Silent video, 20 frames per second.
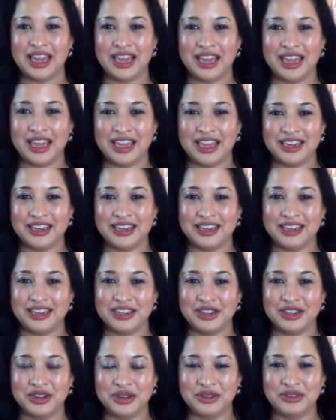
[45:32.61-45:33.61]
And,
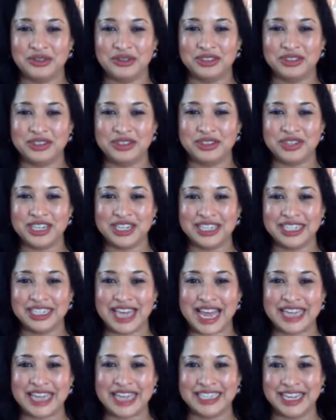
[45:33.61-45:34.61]
you didn't
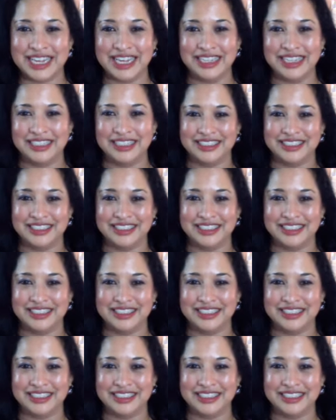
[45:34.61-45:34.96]
land yet.